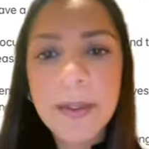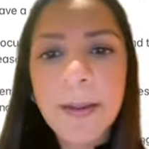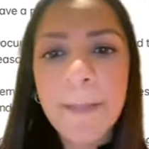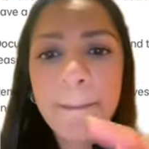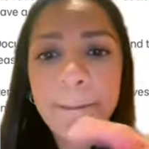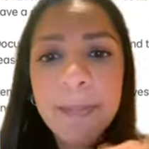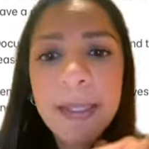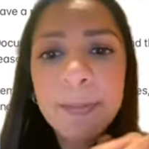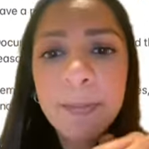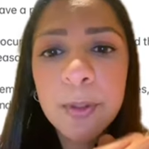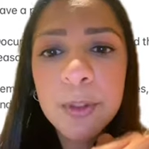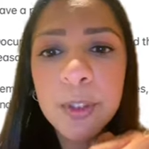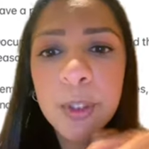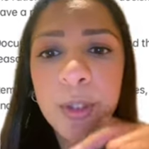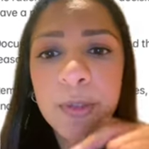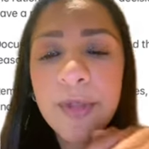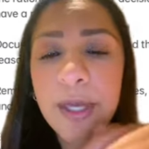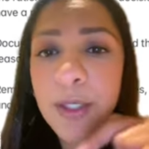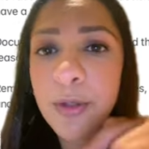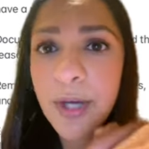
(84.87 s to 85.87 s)
people
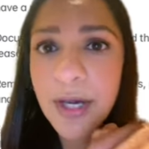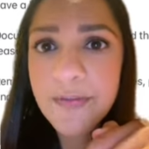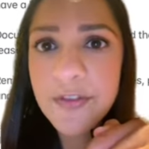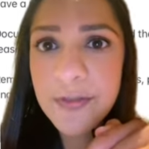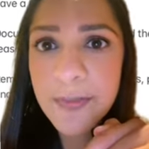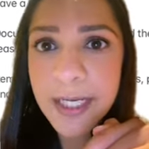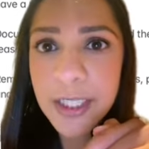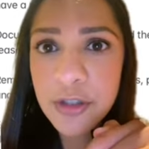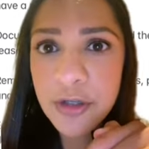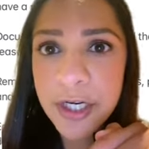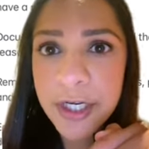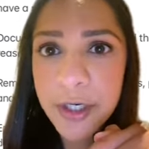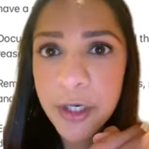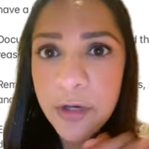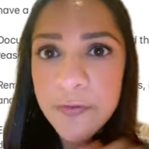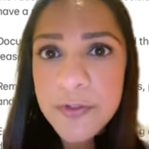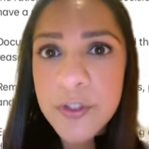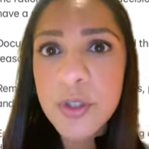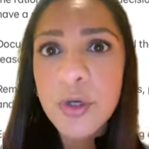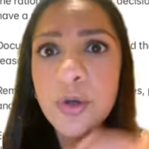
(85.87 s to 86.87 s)
know that you have to make trade
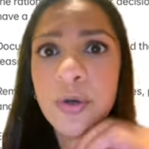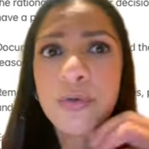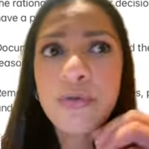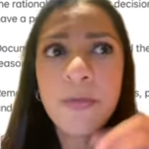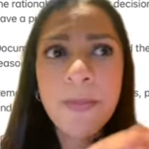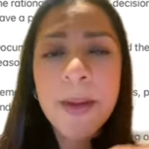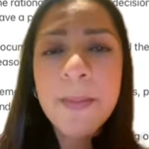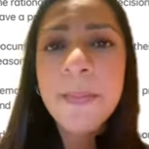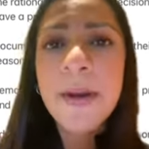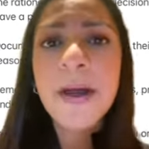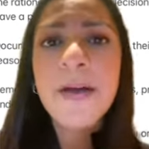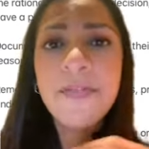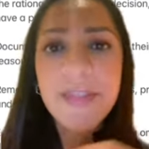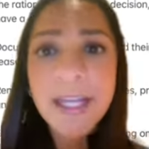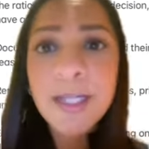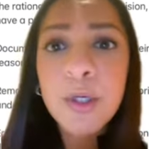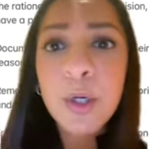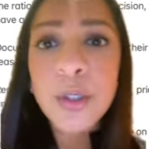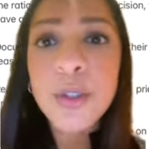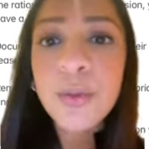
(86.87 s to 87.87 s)
offs. So remember,
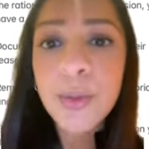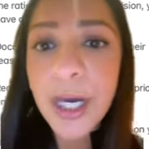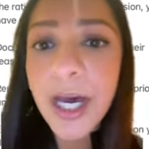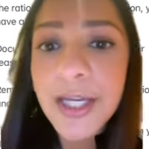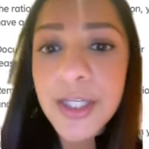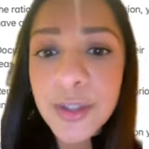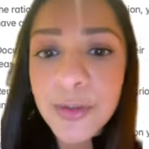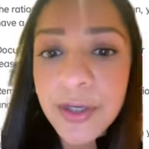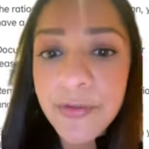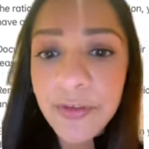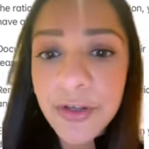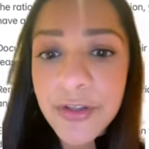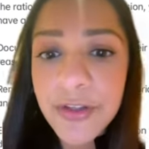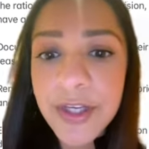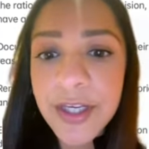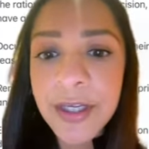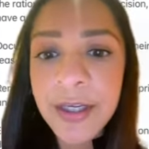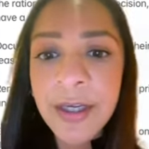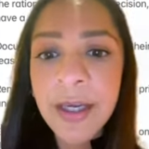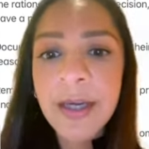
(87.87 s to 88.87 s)
they know you can't do
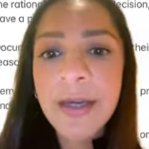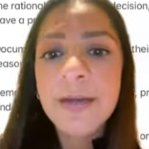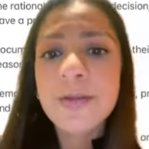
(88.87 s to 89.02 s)
everything.